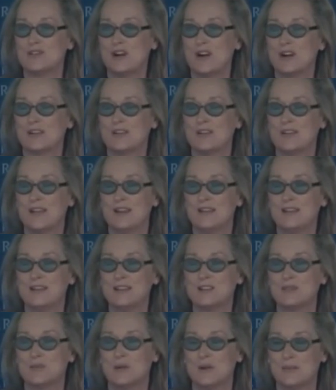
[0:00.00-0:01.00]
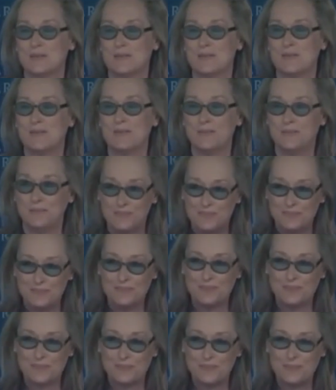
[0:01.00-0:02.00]
endured by many, and this
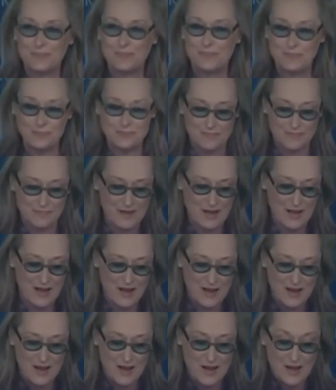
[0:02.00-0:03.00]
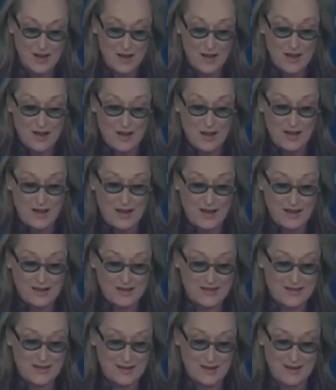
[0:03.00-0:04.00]
connection made her performance all the more
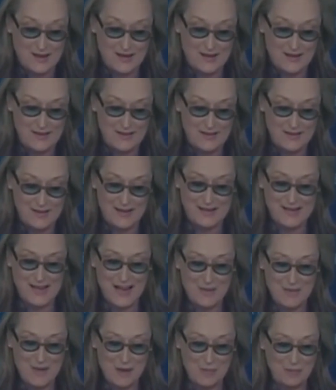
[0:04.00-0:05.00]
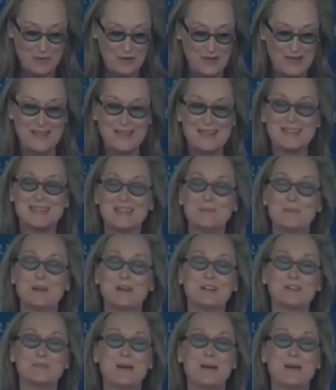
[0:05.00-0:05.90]
challenging. The emotional burden she